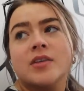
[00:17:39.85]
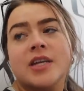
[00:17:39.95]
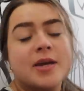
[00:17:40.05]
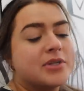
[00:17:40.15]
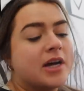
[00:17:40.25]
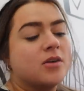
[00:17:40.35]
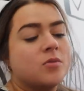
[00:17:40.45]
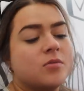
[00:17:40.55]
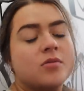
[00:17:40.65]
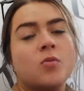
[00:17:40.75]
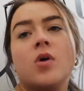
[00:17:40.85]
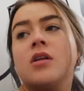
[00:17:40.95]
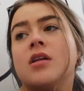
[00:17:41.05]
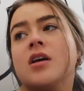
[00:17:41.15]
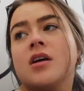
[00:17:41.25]
it typed out. My parents will
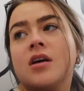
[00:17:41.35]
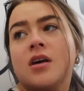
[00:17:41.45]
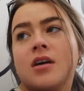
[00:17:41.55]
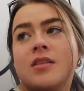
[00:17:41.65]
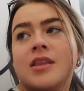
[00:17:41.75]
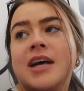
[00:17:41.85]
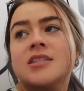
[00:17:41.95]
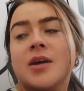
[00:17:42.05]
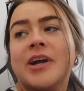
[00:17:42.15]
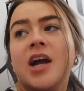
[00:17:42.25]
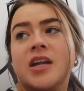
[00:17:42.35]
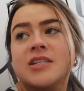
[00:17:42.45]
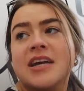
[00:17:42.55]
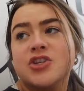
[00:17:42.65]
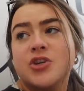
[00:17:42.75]
find out when they see it. Last time I got a
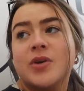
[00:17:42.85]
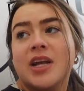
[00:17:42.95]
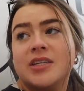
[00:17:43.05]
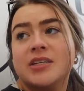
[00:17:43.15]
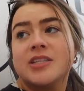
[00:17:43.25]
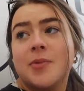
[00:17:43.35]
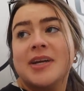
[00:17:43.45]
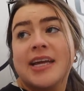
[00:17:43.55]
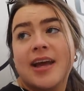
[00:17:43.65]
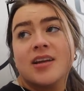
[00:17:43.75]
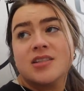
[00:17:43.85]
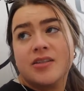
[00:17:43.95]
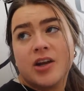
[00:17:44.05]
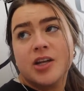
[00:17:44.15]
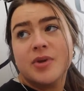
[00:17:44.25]
tattoo and I didn't tell my dad because I
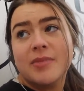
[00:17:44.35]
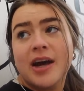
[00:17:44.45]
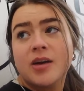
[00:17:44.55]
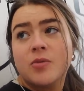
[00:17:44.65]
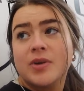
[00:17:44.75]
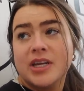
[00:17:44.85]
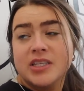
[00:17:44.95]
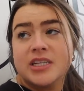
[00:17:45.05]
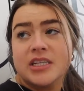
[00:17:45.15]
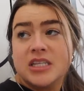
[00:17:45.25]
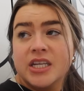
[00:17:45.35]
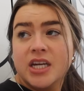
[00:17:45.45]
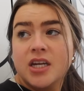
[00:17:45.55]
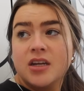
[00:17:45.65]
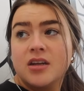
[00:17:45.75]
thought he'd be mad when he did see
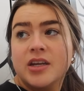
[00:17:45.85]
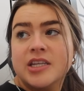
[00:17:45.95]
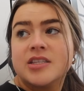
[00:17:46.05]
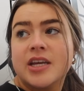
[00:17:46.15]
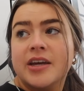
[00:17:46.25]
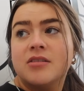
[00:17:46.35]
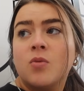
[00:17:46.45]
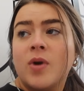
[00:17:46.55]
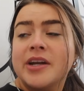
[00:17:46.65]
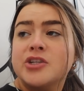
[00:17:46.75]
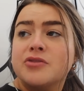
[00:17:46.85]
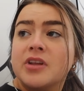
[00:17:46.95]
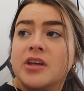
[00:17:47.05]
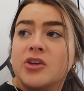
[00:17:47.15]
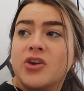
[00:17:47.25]
it. He said, why did you
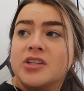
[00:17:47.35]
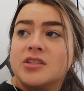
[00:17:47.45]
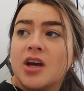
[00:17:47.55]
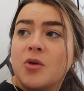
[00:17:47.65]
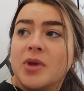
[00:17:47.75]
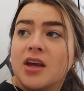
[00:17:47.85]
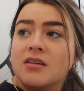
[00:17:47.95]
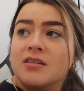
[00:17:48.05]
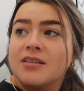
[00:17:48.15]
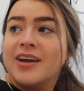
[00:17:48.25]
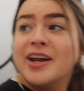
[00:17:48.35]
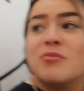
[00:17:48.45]
feel like you couldn't tell me? And